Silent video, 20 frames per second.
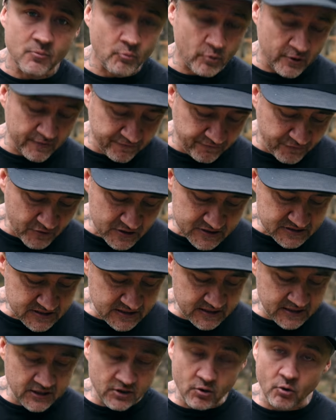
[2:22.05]
more
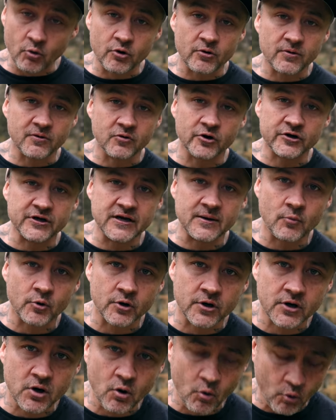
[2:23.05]
frizzy or looking
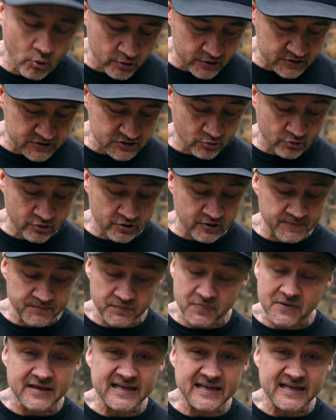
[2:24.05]
more coarse or